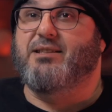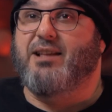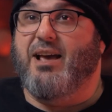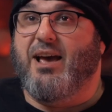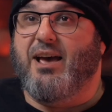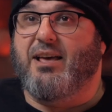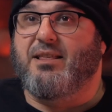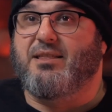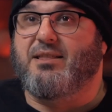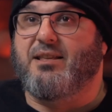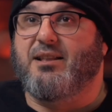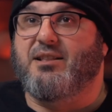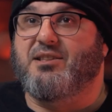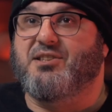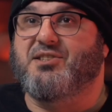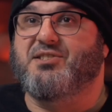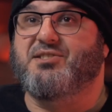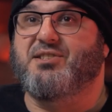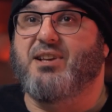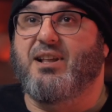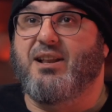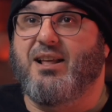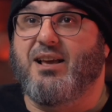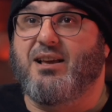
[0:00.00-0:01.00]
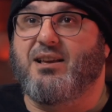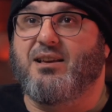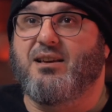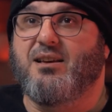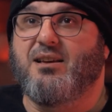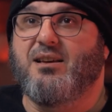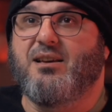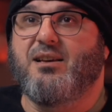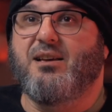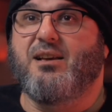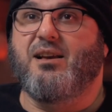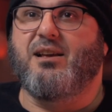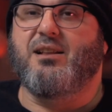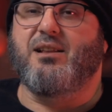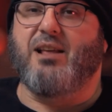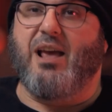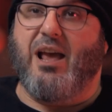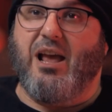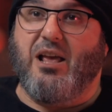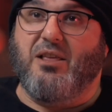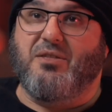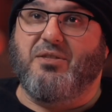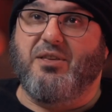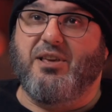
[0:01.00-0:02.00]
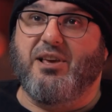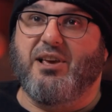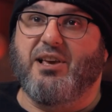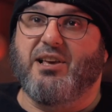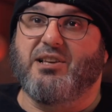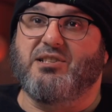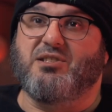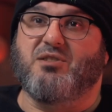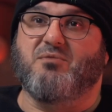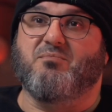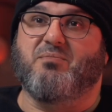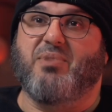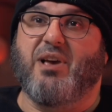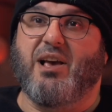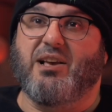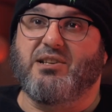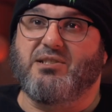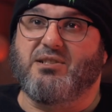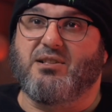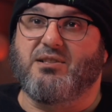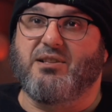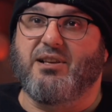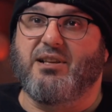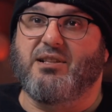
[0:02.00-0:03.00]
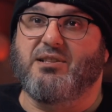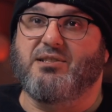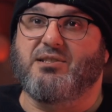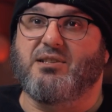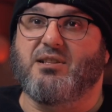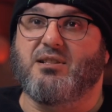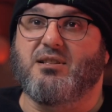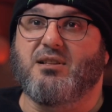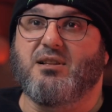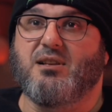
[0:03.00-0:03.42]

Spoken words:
Death and Cynic and Atheist and Pestilence